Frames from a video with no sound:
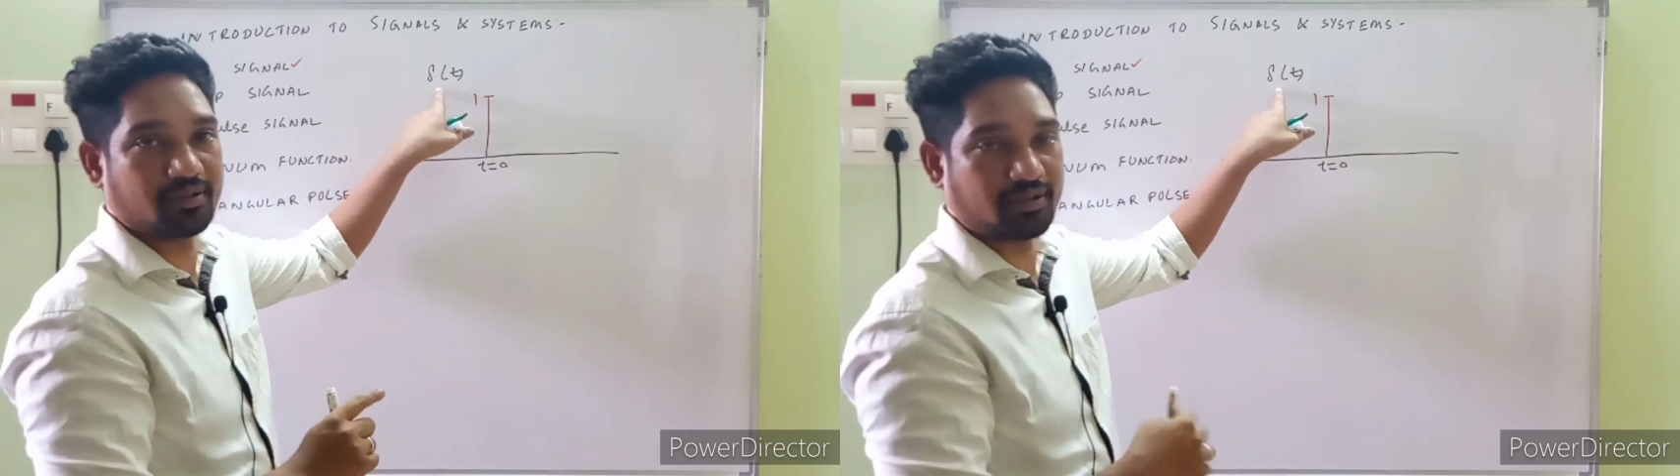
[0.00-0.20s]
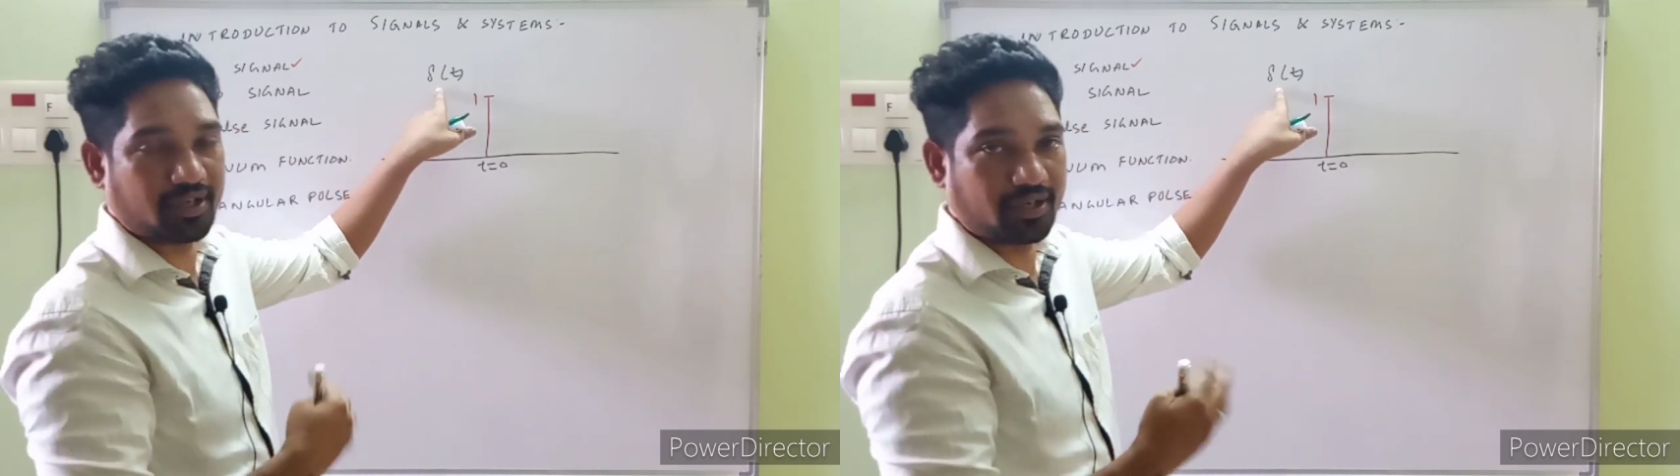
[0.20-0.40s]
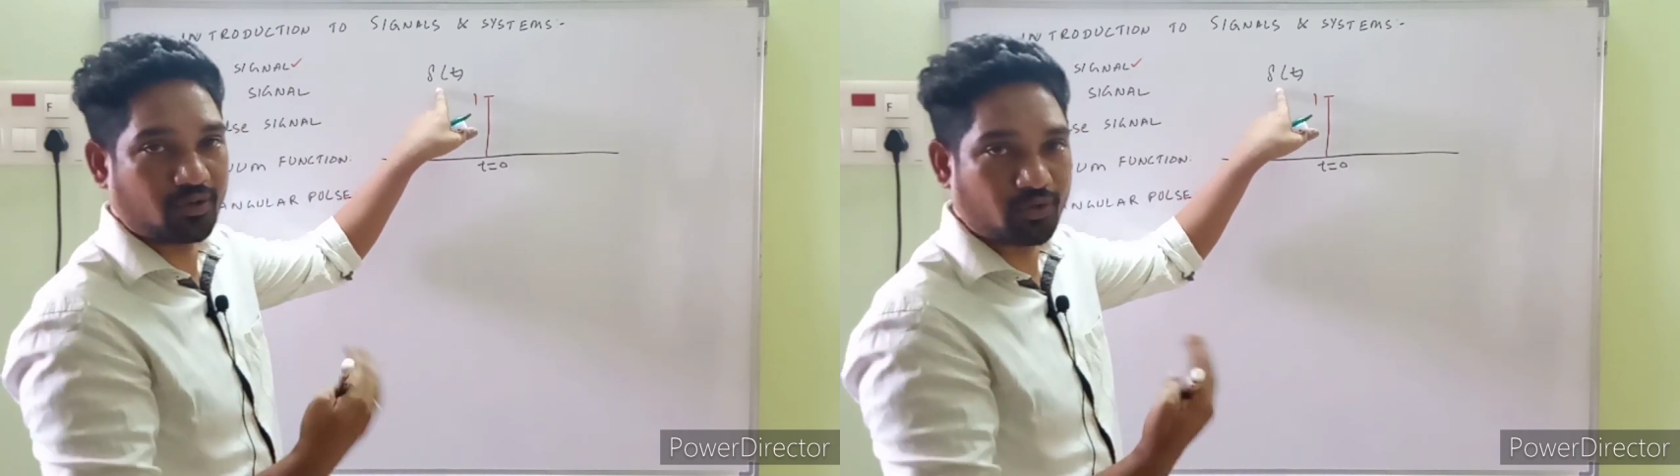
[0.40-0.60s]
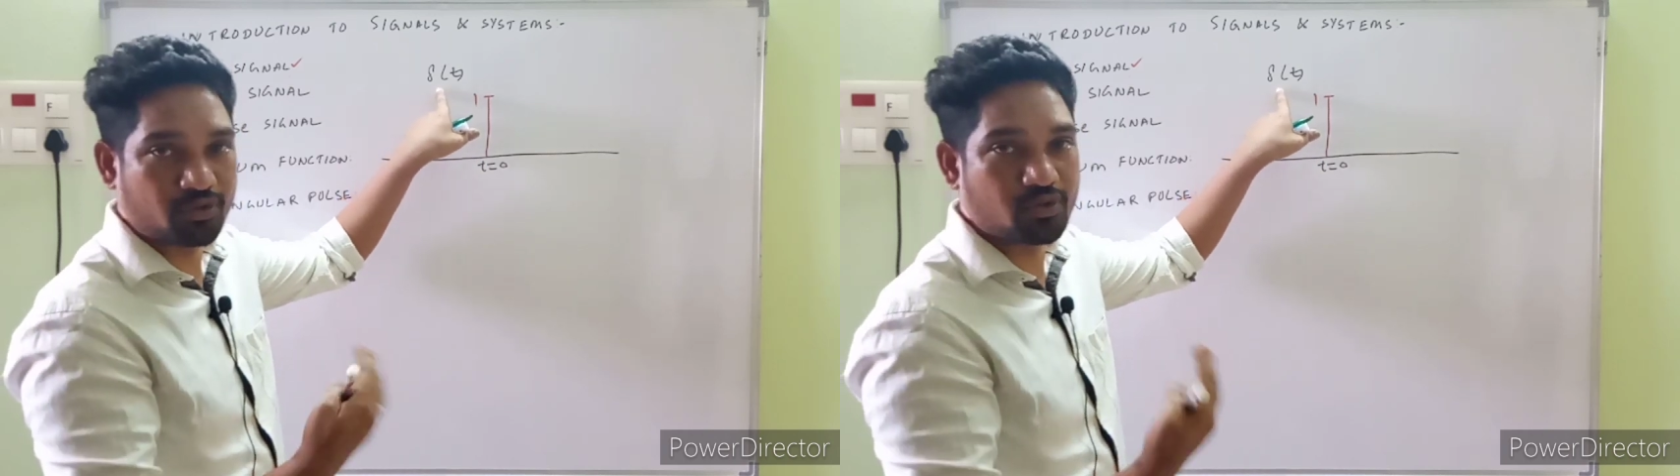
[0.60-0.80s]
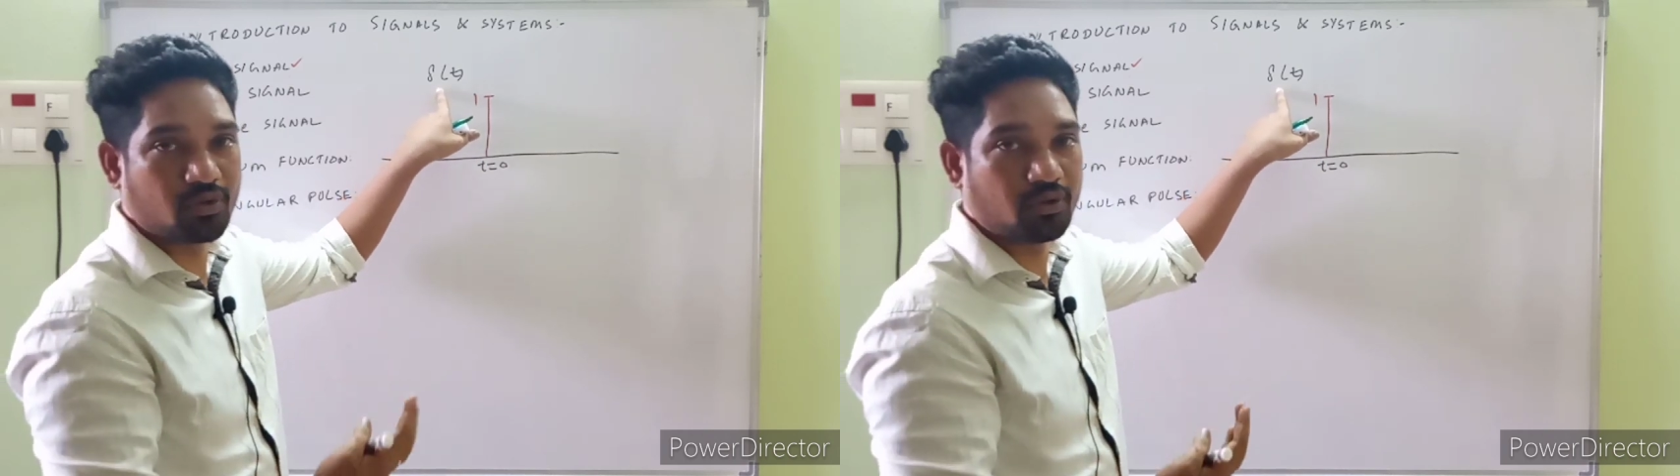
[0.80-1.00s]
On
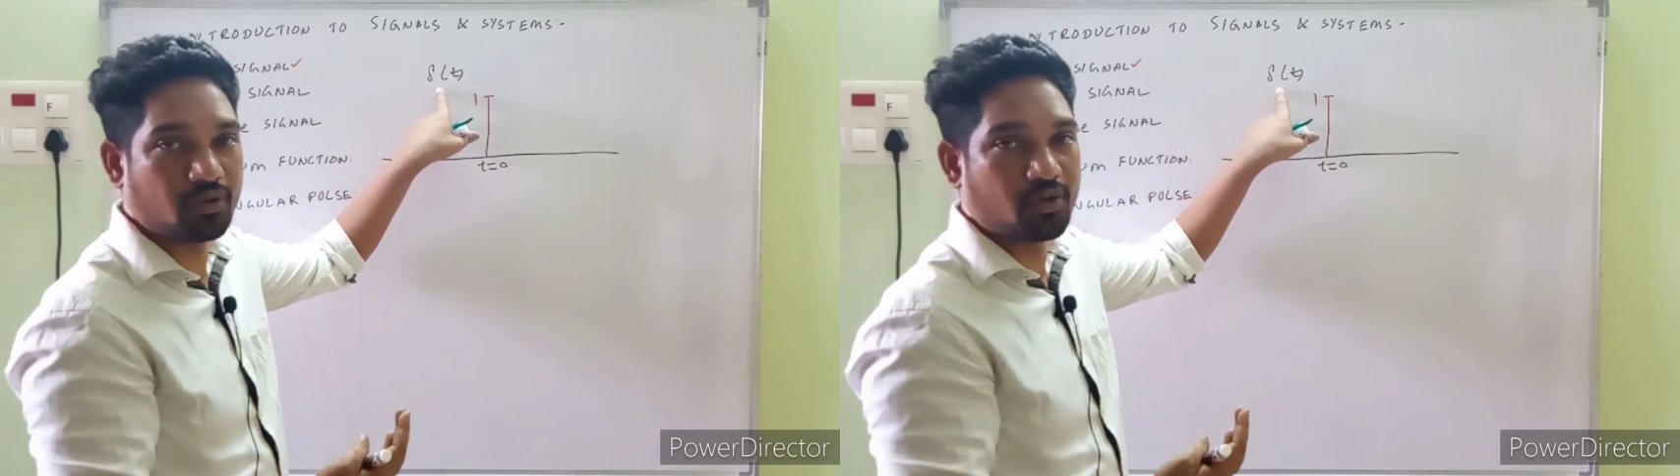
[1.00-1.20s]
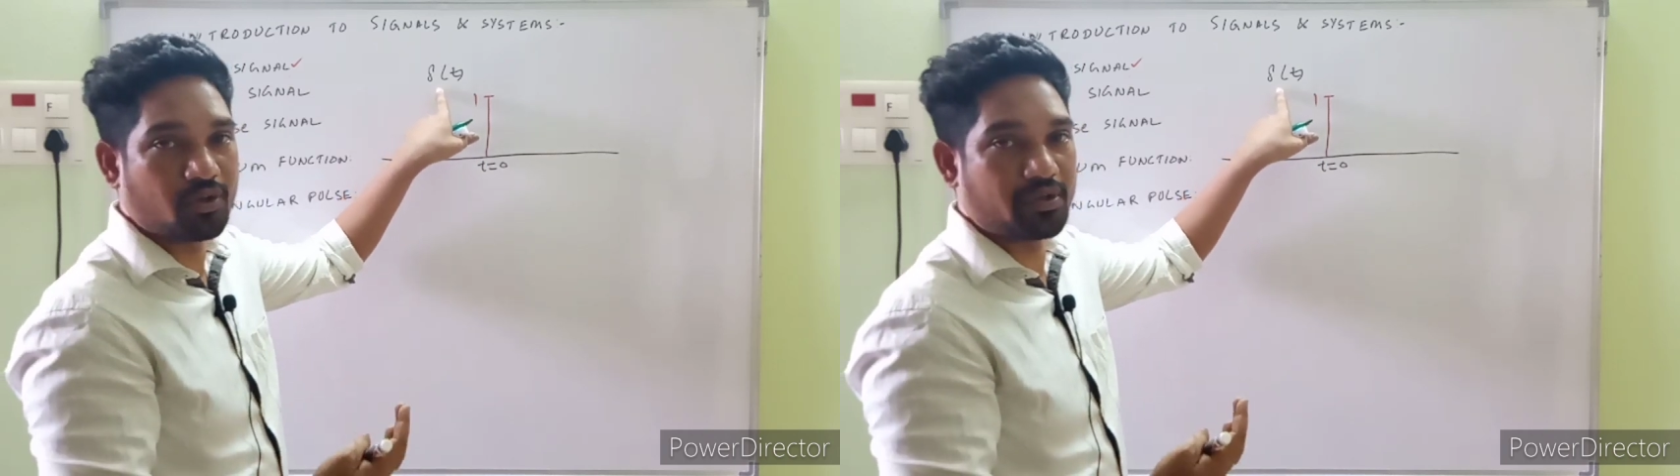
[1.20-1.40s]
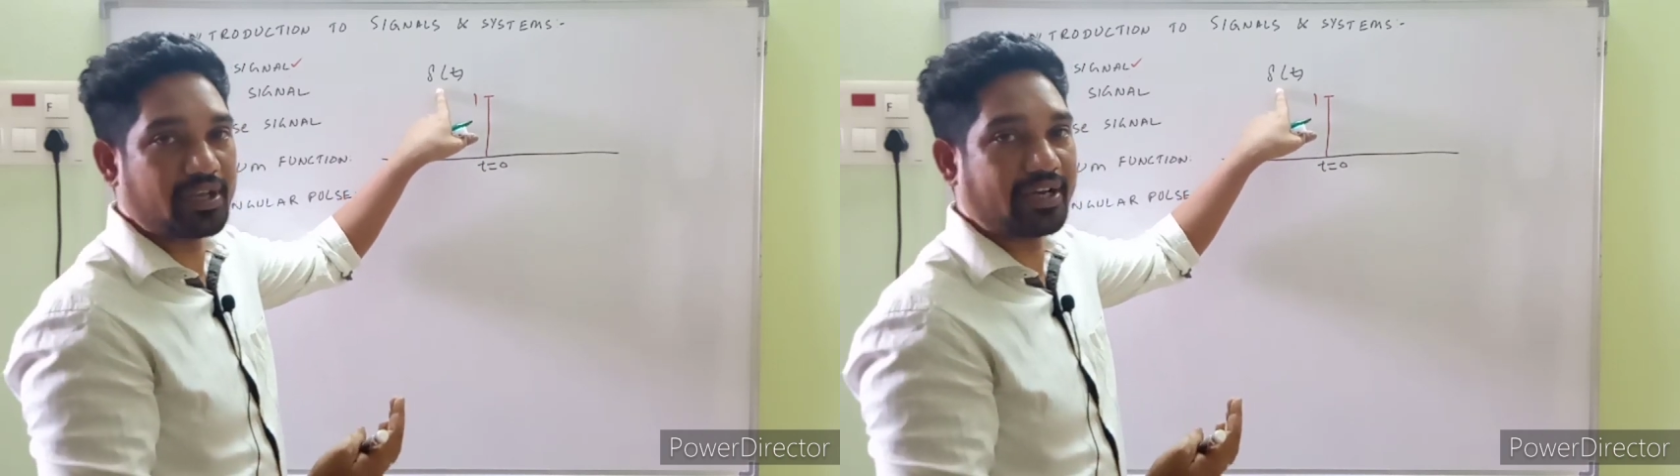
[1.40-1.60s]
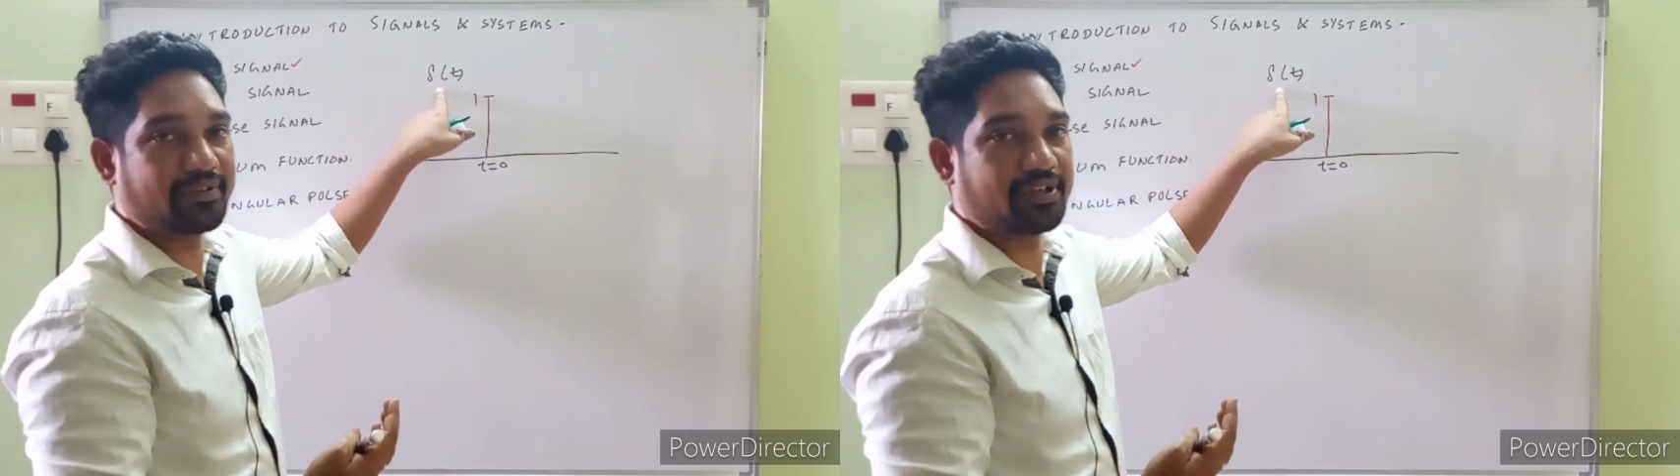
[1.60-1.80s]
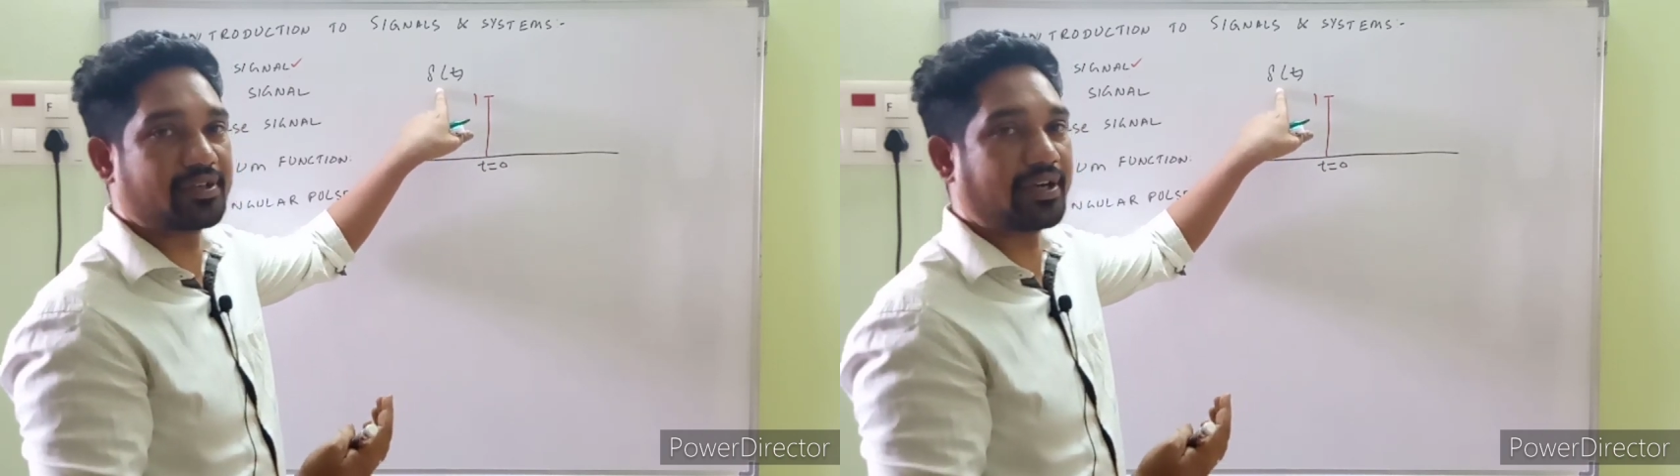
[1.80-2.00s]
the go, you'll have
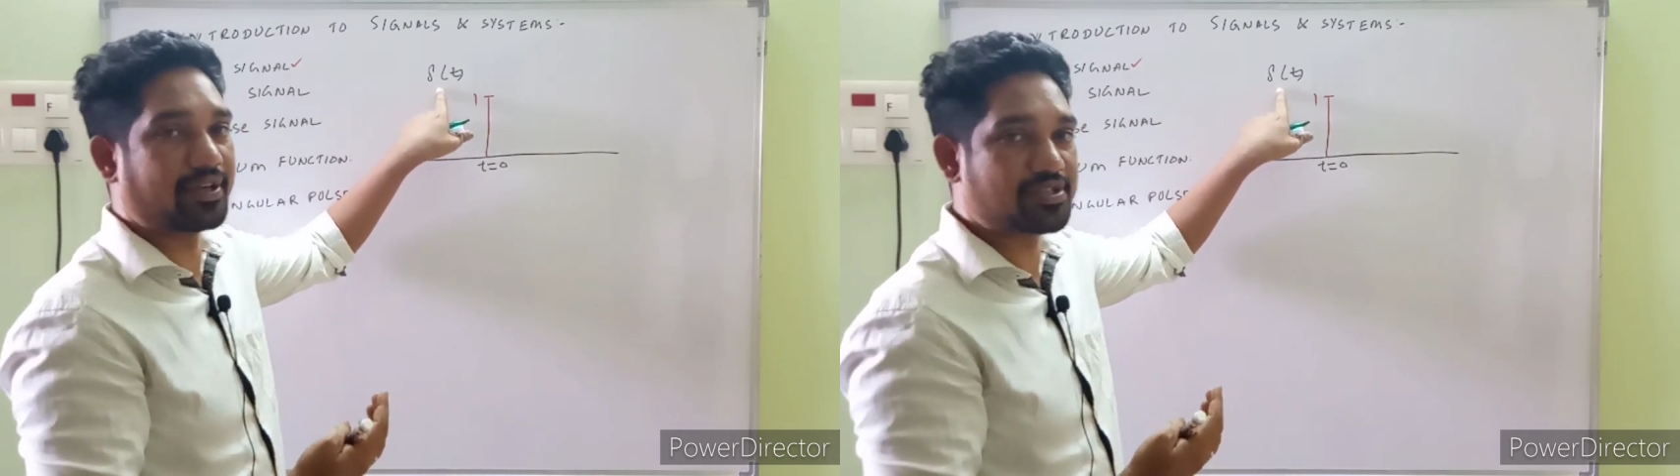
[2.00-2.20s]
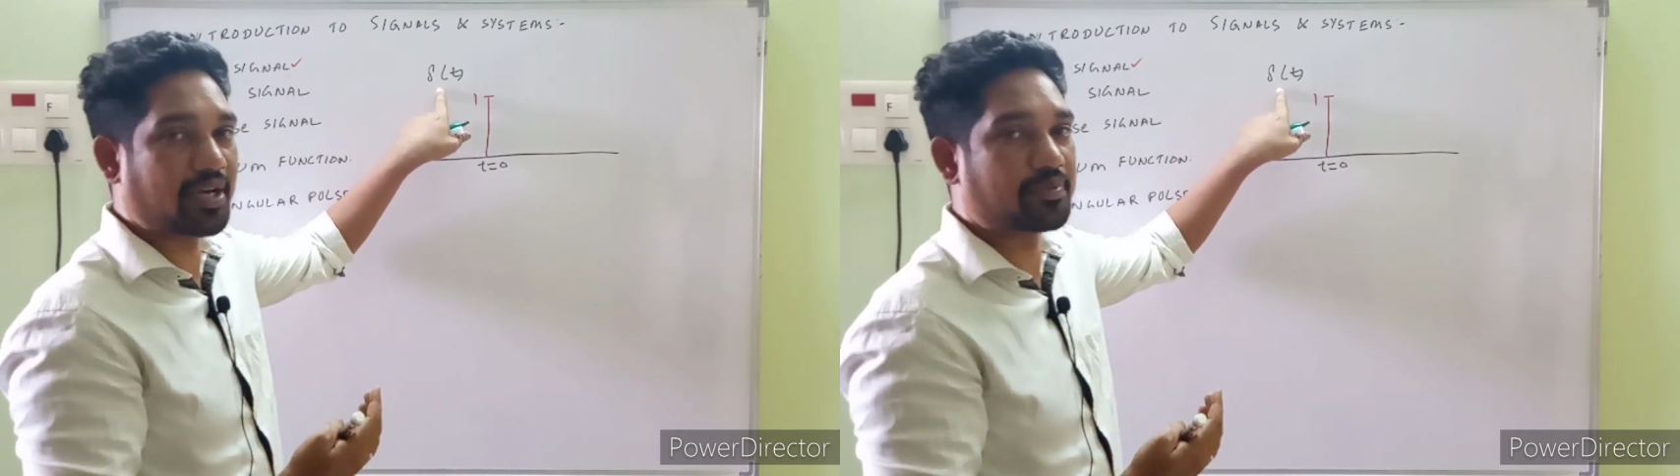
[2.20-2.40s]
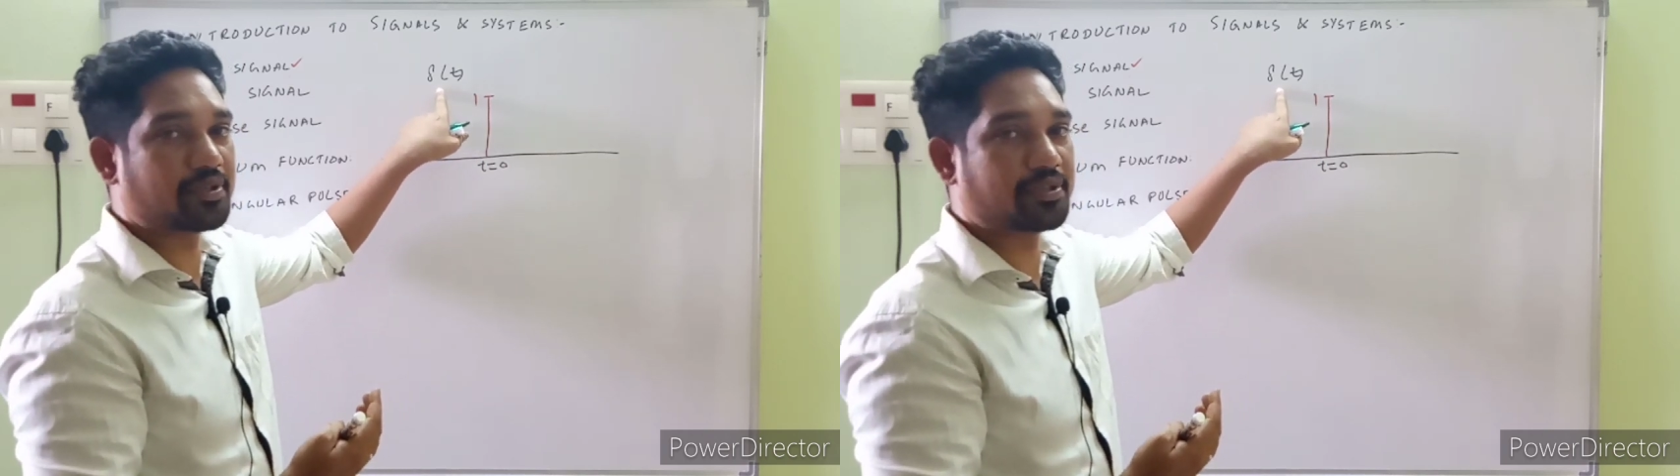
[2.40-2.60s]
an entire chapter